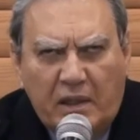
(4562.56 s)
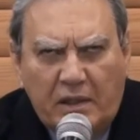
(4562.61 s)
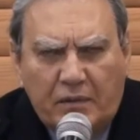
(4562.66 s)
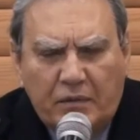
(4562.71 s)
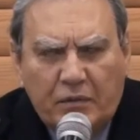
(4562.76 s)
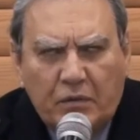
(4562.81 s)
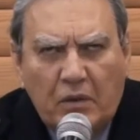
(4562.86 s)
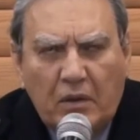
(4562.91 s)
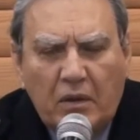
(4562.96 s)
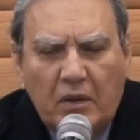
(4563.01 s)

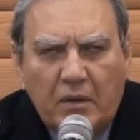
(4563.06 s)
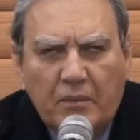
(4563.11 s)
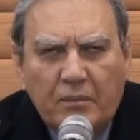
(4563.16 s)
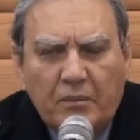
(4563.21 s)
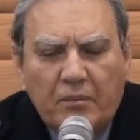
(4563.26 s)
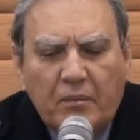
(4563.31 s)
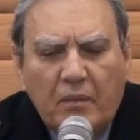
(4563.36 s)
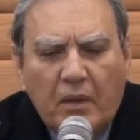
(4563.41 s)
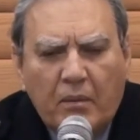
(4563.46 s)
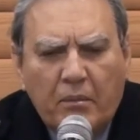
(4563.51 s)
were
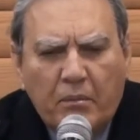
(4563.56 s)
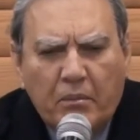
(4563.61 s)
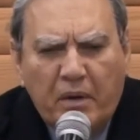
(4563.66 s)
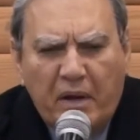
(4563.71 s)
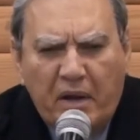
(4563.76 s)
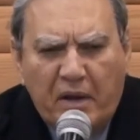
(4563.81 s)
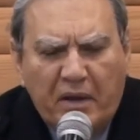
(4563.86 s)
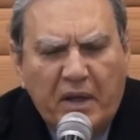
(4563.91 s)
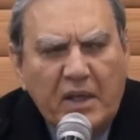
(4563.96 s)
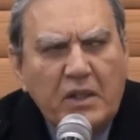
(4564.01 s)

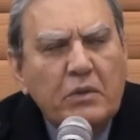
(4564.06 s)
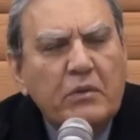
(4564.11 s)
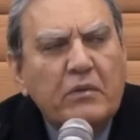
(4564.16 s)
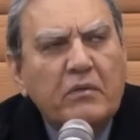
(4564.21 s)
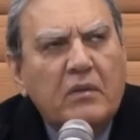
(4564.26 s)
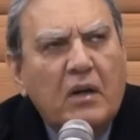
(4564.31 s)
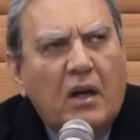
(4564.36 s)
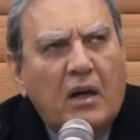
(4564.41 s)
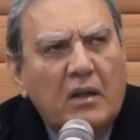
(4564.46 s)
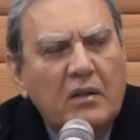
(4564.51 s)
successful
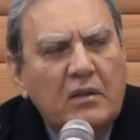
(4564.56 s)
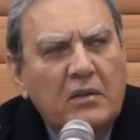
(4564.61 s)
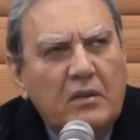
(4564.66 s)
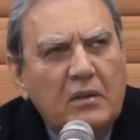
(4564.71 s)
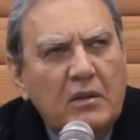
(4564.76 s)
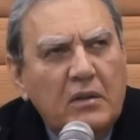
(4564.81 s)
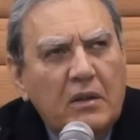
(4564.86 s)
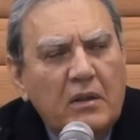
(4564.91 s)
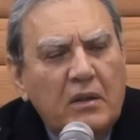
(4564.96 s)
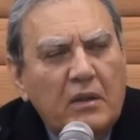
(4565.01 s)
by the
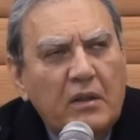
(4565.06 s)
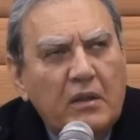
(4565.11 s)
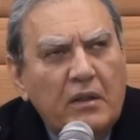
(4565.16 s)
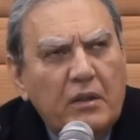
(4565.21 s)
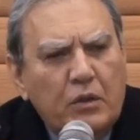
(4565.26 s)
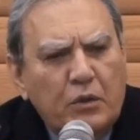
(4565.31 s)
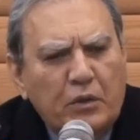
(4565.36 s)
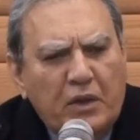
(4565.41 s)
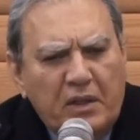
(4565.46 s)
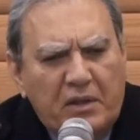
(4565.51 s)
grace of
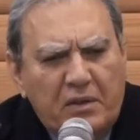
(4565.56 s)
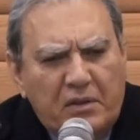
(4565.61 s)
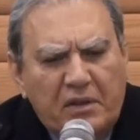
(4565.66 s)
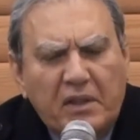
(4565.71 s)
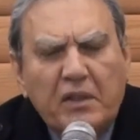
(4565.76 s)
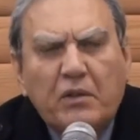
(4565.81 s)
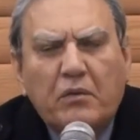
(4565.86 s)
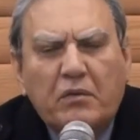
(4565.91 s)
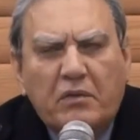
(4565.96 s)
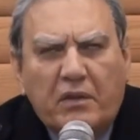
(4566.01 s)
God
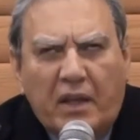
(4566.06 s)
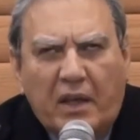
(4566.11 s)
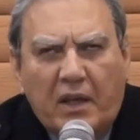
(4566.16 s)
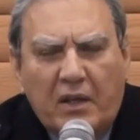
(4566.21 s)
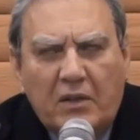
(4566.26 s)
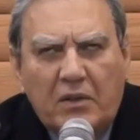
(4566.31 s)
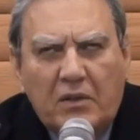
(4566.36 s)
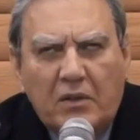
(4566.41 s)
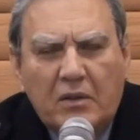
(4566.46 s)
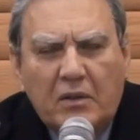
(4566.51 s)
to
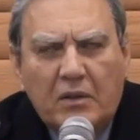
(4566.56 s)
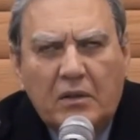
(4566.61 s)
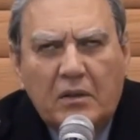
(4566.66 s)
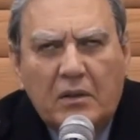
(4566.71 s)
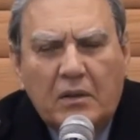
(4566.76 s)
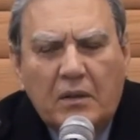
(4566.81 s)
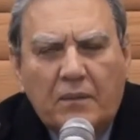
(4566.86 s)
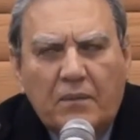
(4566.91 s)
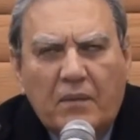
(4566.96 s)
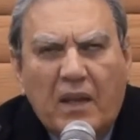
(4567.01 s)
get rid of
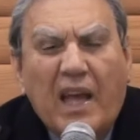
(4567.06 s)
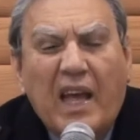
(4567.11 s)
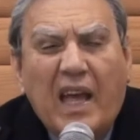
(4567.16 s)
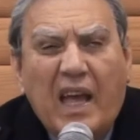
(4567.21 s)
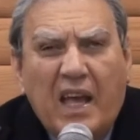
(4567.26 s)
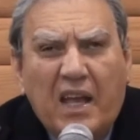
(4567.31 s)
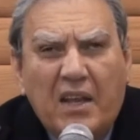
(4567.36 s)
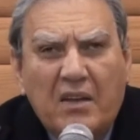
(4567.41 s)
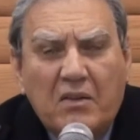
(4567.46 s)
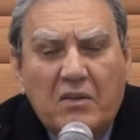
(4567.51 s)

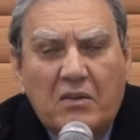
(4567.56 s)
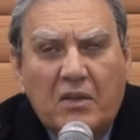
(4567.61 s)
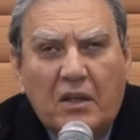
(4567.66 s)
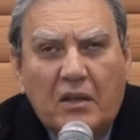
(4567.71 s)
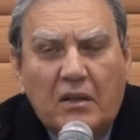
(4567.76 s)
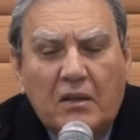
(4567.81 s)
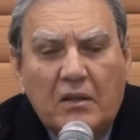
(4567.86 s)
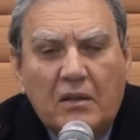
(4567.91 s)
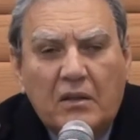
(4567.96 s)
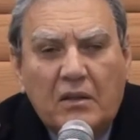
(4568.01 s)
that.
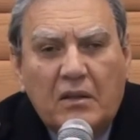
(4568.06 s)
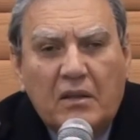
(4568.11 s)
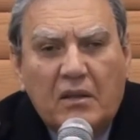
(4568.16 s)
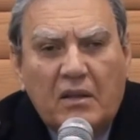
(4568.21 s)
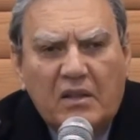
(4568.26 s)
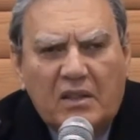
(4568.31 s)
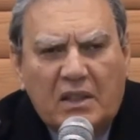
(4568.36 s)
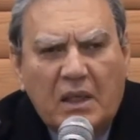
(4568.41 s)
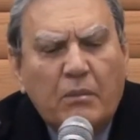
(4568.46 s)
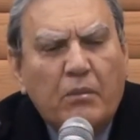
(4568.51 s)

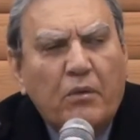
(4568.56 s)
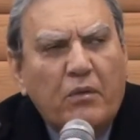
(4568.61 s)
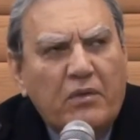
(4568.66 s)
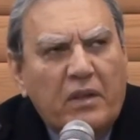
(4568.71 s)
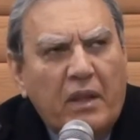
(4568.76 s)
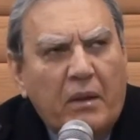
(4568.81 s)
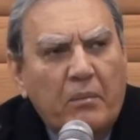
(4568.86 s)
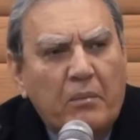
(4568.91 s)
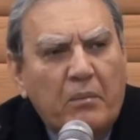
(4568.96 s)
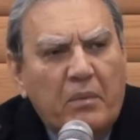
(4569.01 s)
And
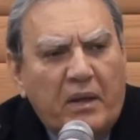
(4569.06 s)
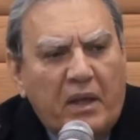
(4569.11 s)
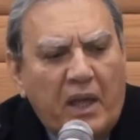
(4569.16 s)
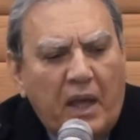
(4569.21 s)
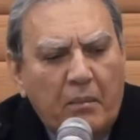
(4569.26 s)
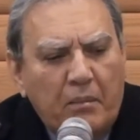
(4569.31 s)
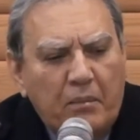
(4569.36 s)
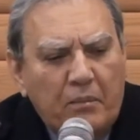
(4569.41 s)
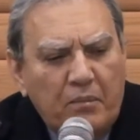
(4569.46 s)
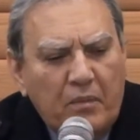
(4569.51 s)

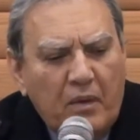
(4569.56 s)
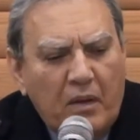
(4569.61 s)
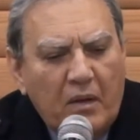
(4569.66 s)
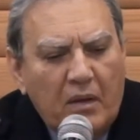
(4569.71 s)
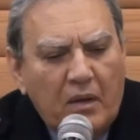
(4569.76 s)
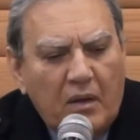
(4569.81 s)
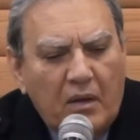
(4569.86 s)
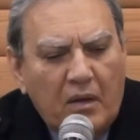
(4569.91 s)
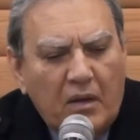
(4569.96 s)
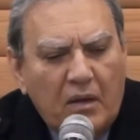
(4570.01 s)
some of them
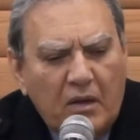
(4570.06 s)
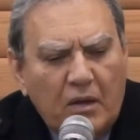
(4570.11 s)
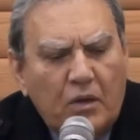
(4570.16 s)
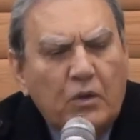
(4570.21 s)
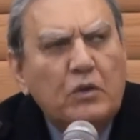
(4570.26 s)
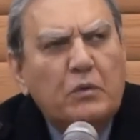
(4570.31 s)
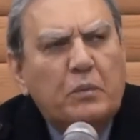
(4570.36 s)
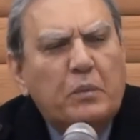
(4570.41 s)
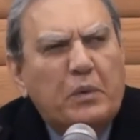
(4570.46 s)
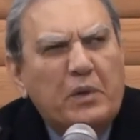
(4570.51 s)

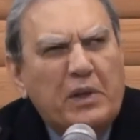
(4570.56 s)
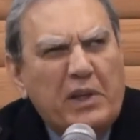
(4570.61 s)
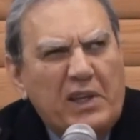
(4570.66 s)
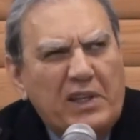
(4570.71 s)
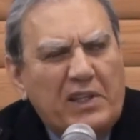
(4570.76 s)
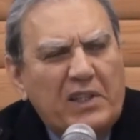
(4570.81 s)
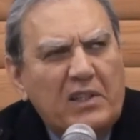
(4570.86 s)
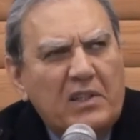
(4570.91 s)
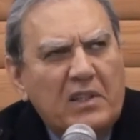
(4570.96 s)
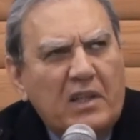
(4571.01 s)
became
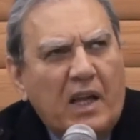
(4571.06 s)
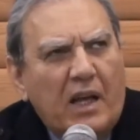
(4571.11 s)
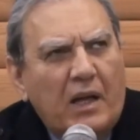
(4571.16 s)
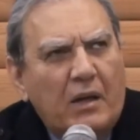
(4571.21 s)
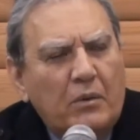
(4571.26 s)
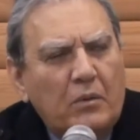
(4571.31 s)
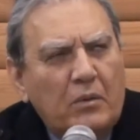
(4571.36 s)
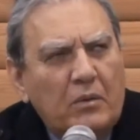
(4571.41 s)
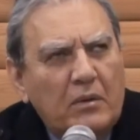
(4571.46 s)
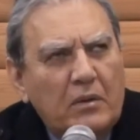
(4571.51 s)
good
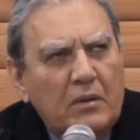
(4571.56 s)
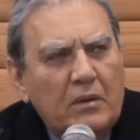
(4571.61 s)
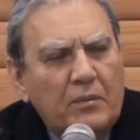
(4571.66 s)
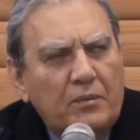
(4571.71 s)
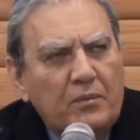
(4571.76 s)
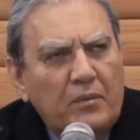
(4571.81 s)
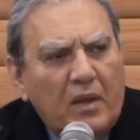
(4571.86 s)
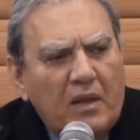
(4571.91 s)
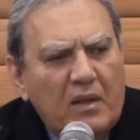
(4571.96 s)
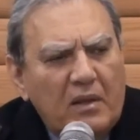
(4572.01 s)
priests
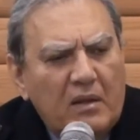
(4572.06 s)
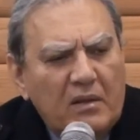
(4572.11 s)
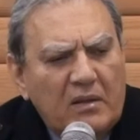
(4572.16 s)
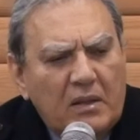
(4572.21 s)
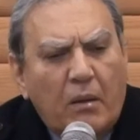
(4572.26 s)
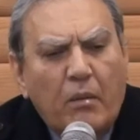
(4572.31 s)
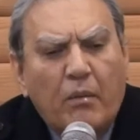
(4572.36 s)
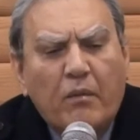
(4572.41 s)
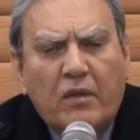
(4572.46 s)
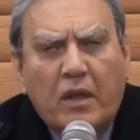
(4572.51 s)
now.
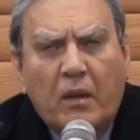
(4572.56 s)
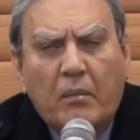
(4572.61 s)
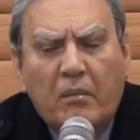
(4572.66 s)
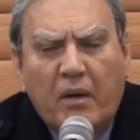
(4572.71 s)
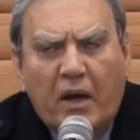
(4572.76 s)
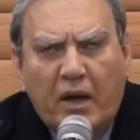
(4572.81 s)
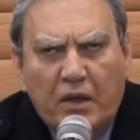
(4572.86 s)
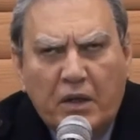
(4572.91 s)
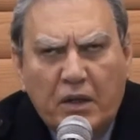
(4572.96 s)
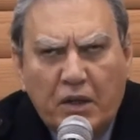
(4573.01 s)

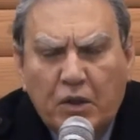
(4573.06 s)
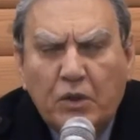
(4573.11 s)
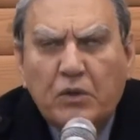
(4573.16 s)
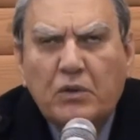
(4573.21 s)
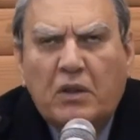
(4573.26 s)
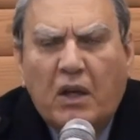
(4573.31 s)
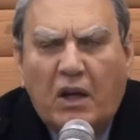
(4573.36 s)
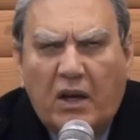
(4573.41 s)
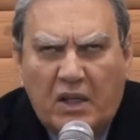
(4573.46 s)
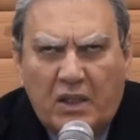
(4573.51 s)
Some of
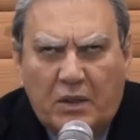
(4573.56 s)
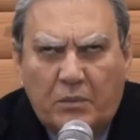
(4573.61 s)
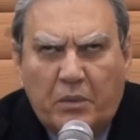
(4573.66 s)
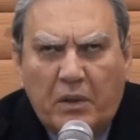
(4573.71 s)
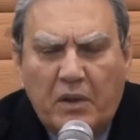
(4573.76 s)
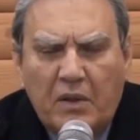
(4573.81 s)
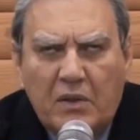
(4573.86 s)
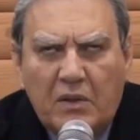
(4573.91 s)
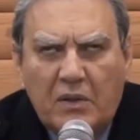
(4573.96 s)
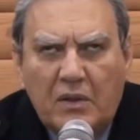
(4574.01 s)
them
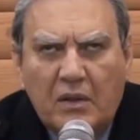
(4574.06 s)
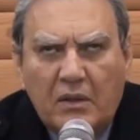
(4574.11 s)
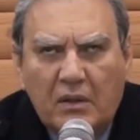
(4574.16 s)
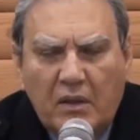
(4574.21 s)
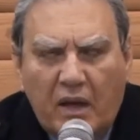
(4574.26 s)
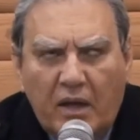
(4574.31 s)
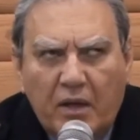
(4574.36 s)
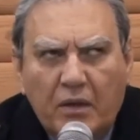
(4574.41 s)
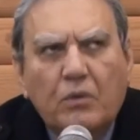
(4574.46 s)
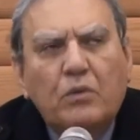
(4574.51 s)
are good
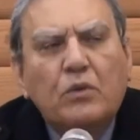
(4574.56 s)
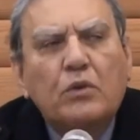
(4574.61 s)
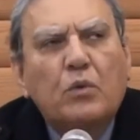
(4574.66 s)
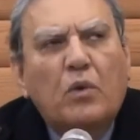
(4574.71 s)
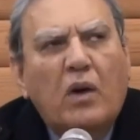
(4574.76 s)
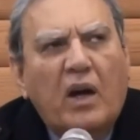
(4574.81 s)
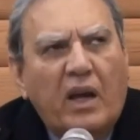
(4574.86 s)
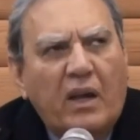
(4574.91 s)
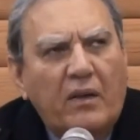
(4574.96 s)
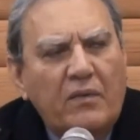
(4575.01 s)

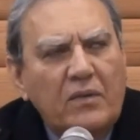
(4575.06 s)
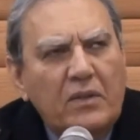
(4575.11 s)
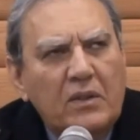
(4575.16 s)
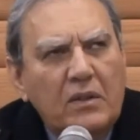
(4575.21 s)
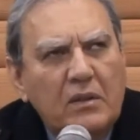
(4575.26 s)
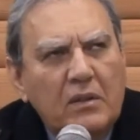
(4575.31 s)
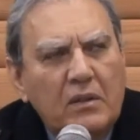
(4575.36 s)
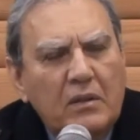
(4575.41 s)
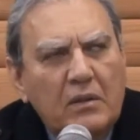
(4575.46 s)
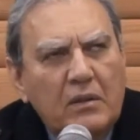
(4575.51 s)
husbands and
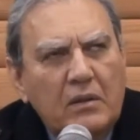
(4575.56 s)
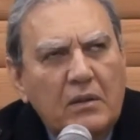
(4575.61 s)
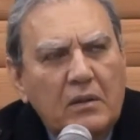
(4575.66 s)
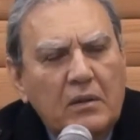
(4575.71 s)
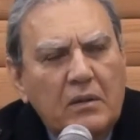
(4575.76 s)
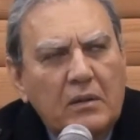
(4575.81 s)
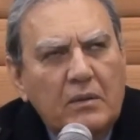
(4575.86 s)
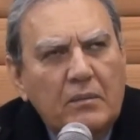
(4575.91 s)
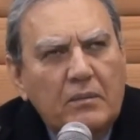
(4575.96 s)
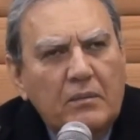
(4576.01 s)
good
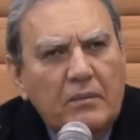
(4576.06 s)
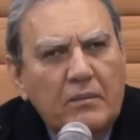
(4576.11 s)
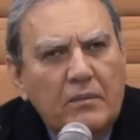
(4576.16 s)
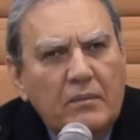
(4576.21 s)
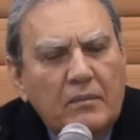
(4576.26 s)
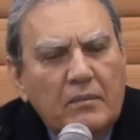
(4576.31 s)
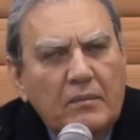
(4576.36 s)
wives,